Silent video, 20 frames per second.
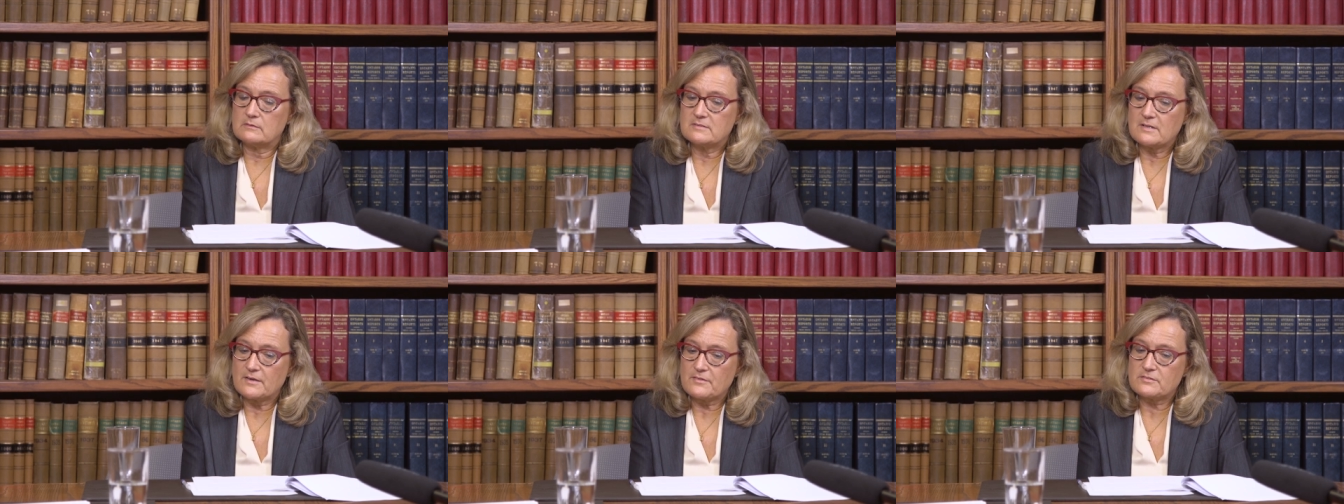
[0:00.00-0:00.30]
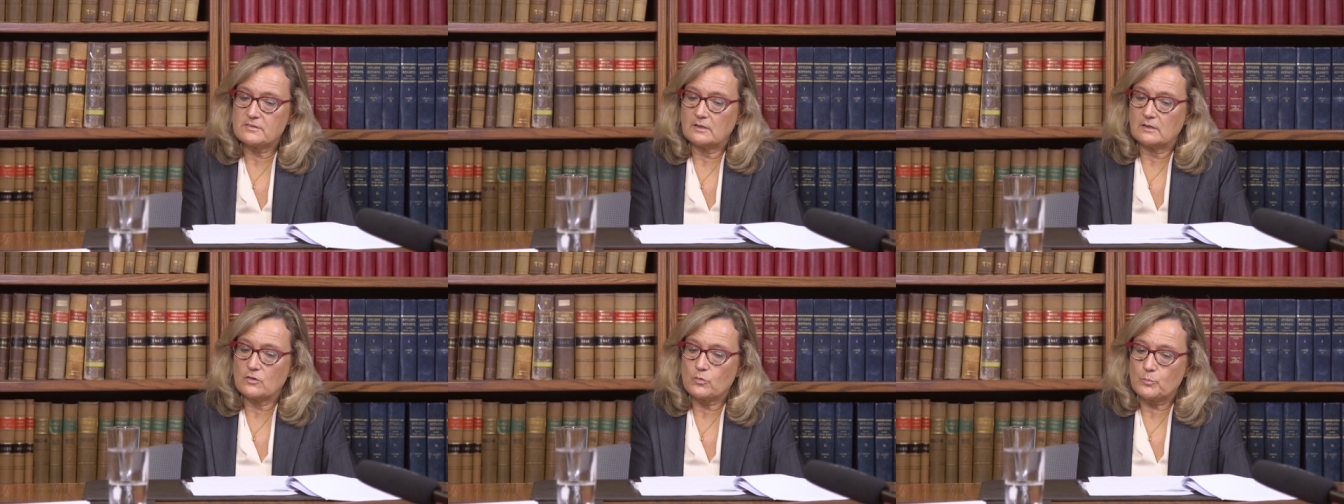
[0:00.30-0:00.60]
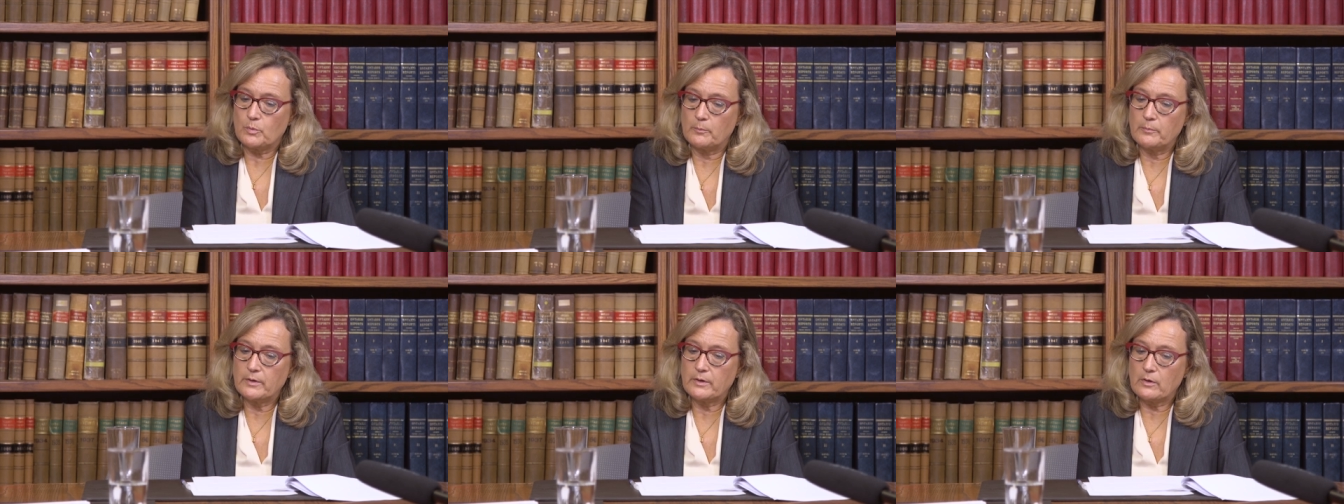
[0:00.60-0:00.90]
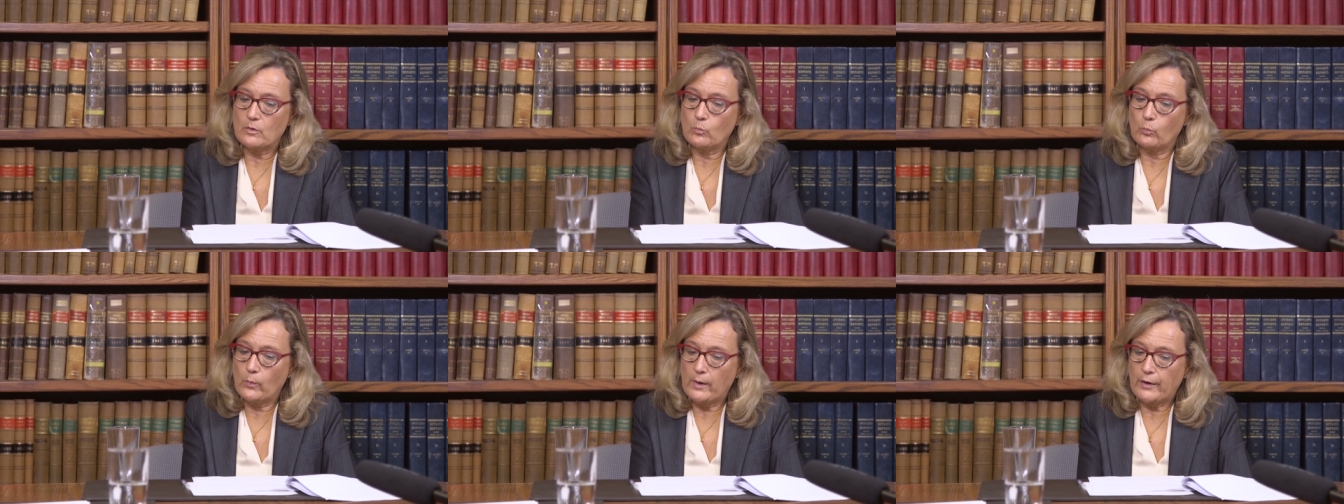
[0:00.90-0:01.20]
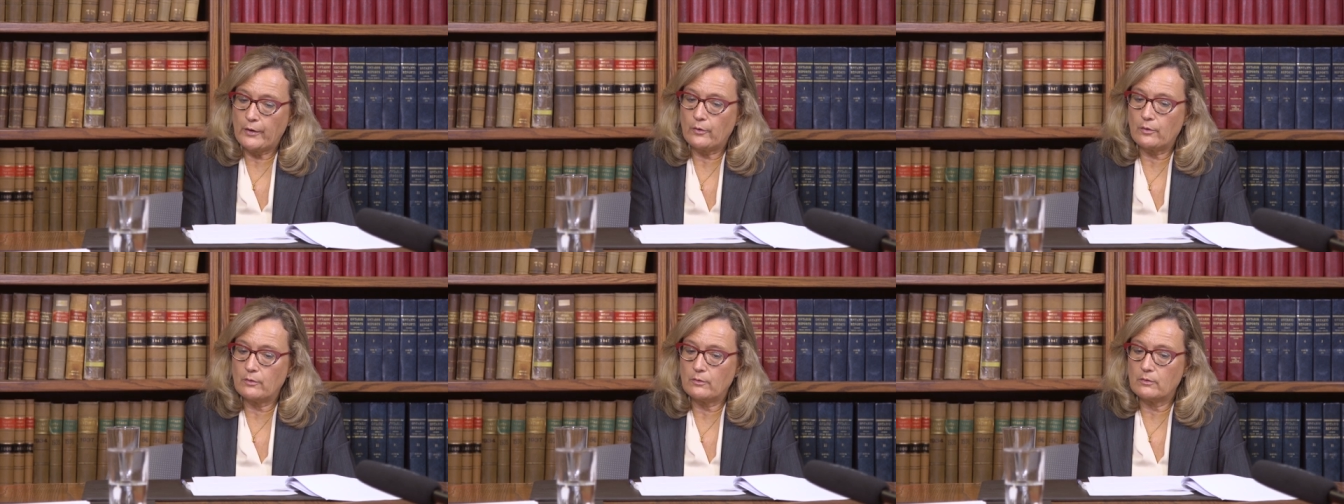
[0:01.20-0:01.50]
testing is permitted
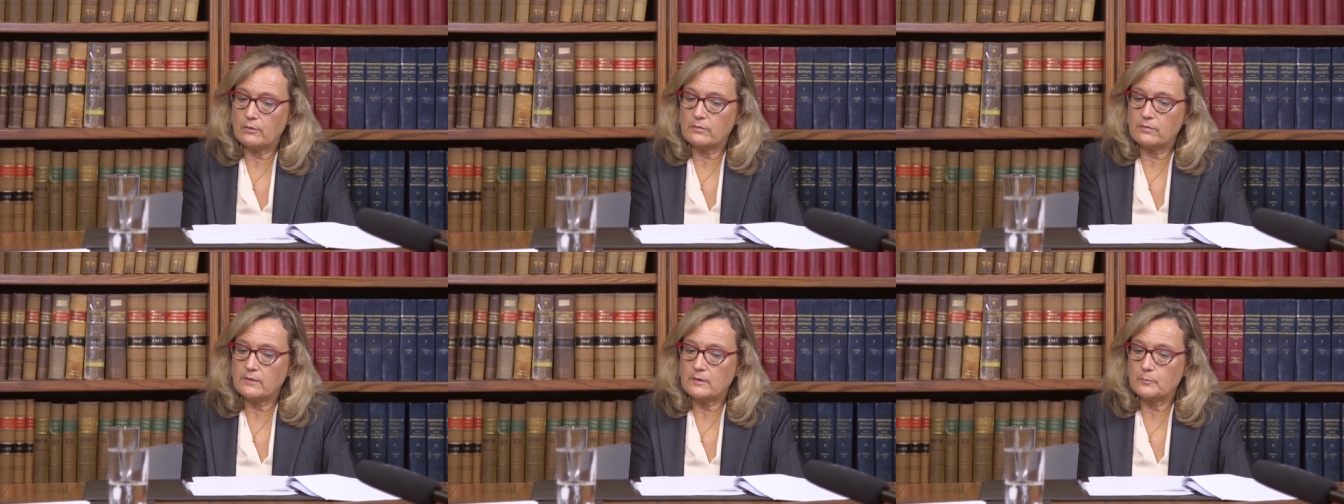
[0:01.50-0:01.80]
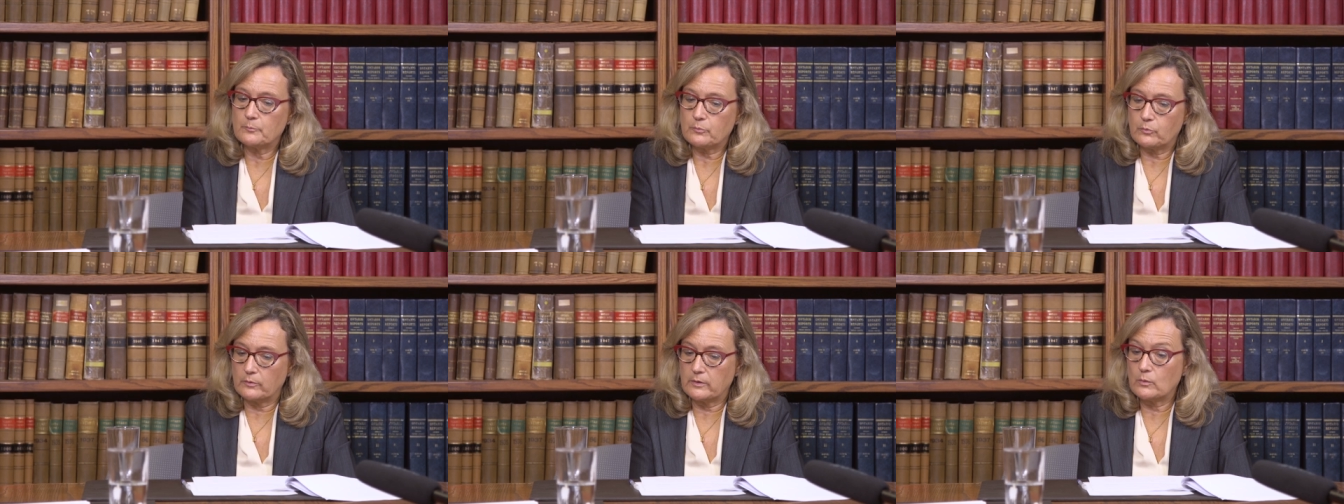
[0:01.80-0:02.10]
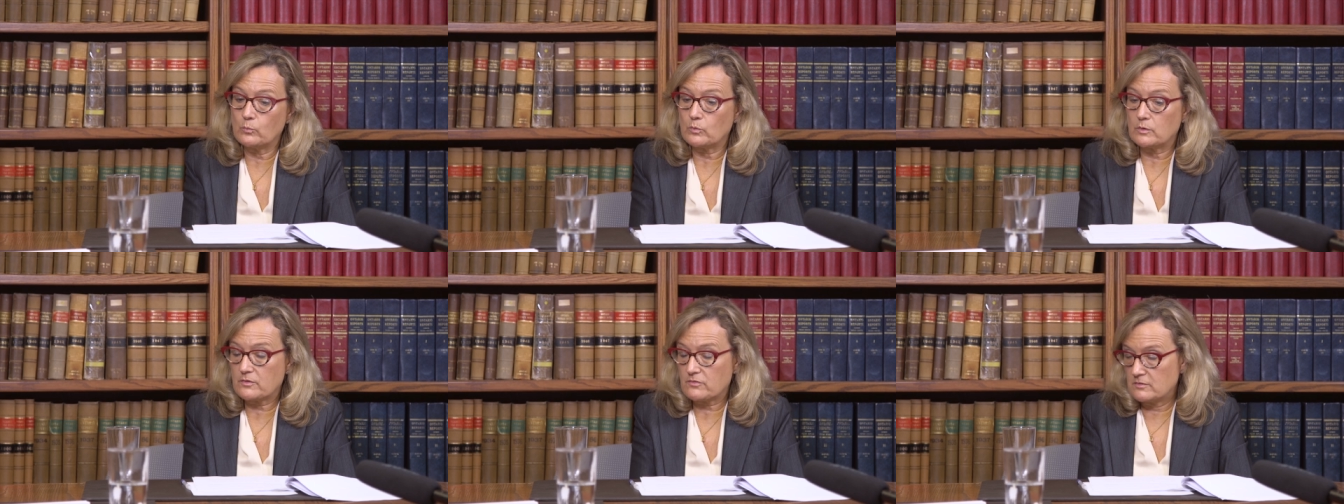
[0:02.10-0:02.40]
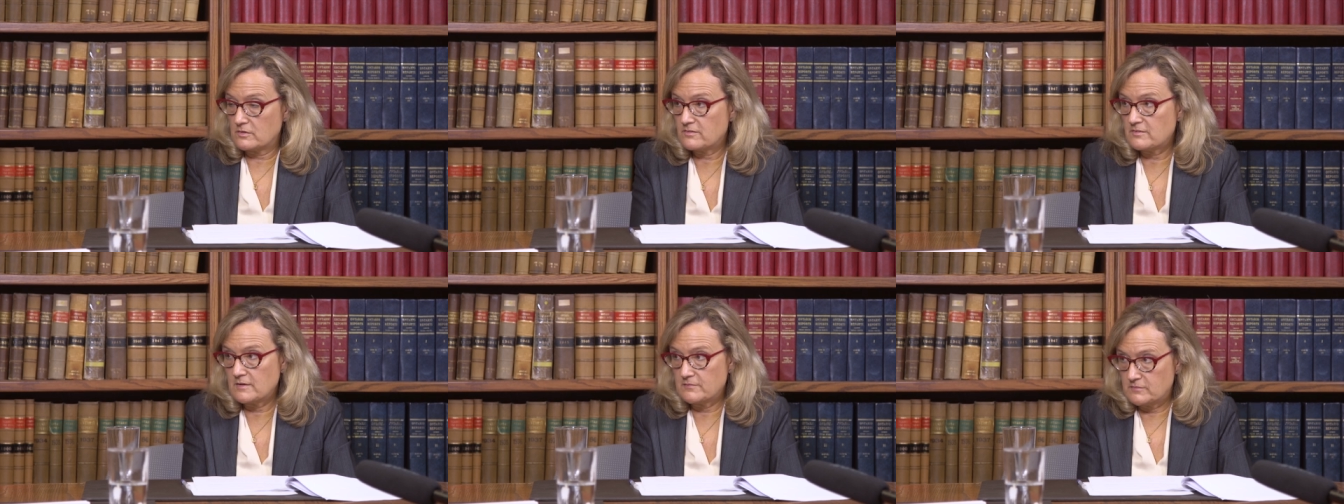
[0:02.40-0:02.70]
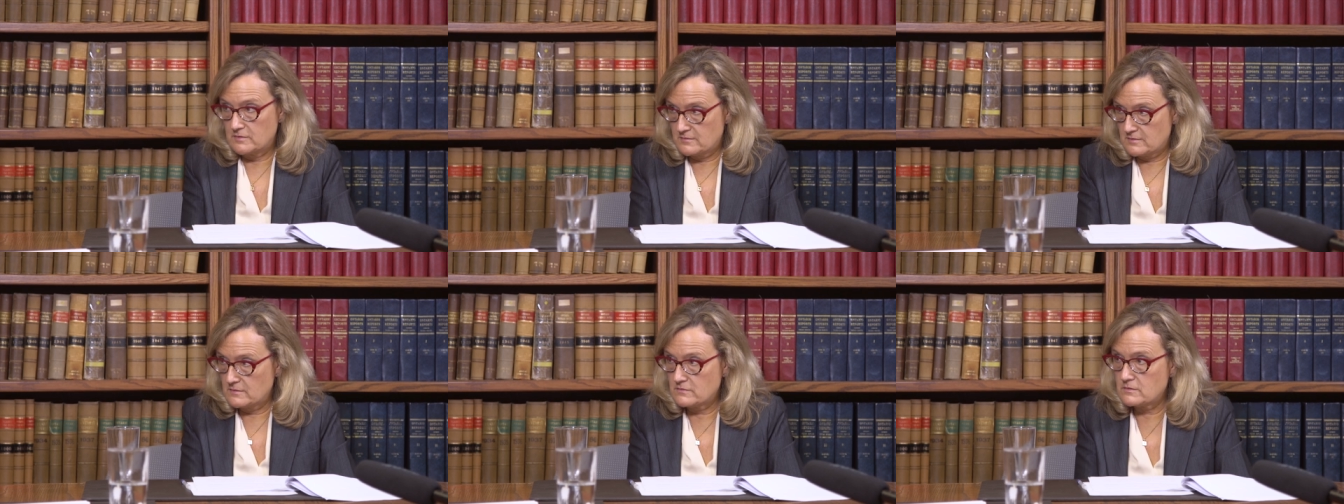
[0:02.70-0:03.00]
where the employee works in a
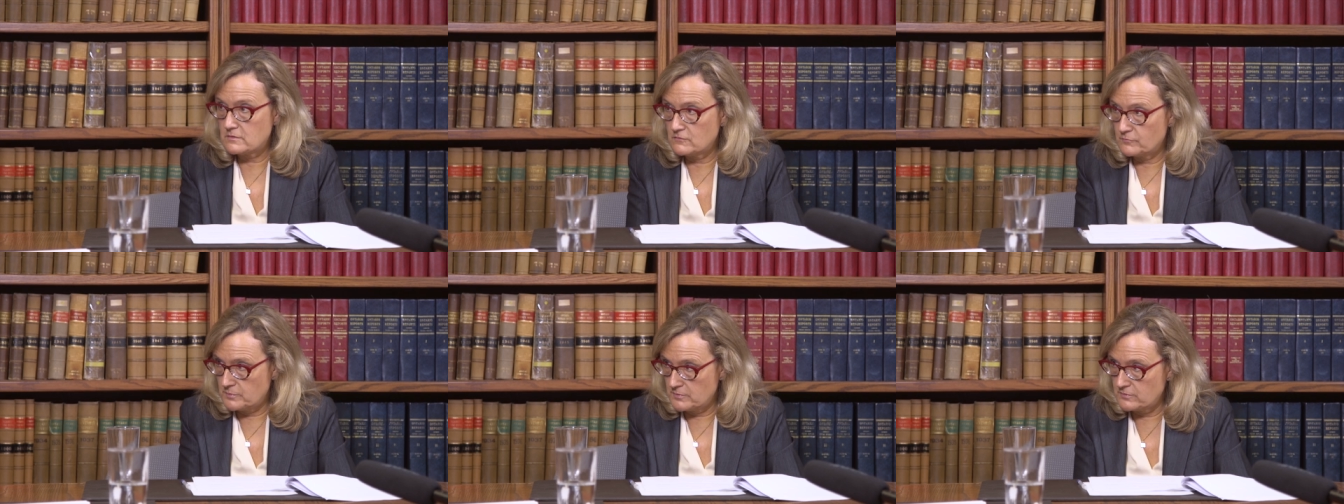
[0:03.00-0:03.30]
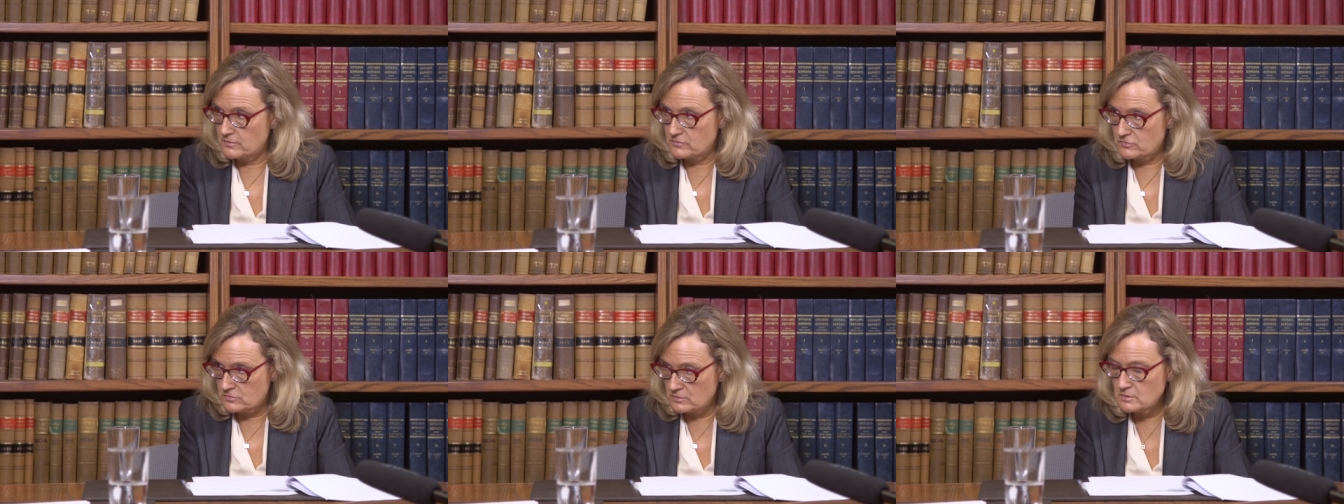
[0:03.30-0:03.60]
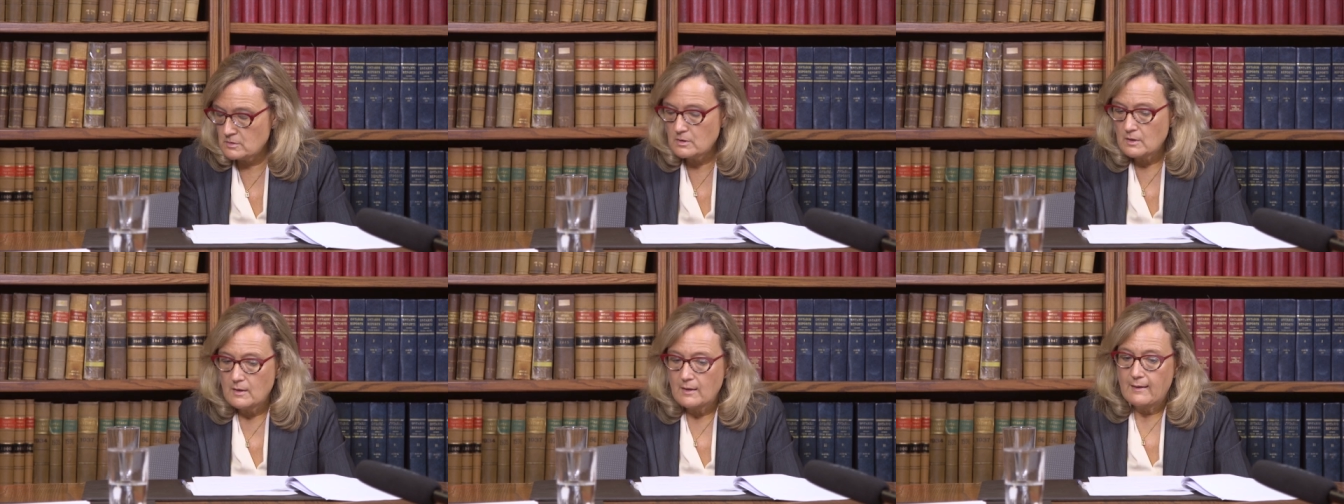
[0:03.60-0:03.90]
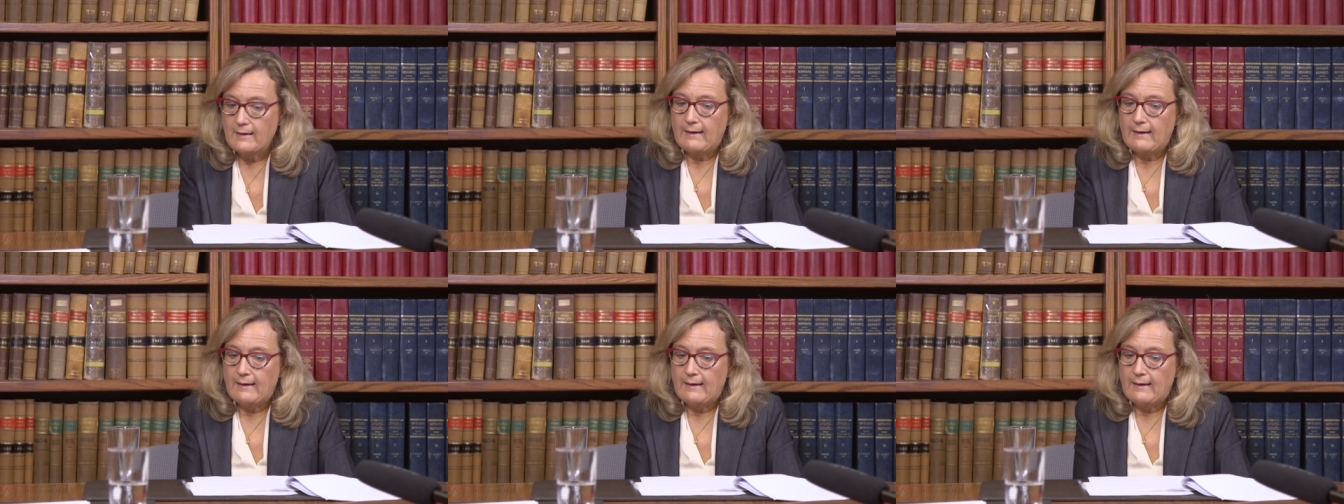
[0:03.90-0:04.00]
safety sensitive position